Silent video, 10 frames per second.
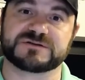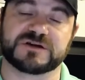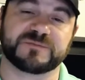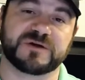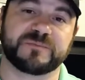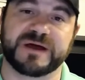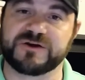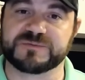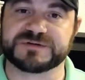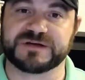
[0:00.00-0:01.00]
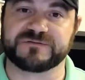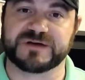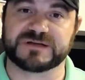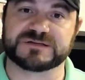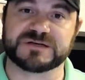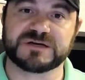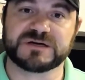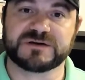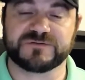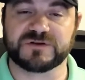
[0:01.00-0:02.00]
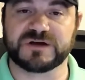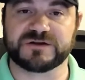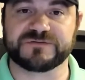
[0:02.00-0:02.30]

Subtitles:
So it could be a bankruptcy event for a lot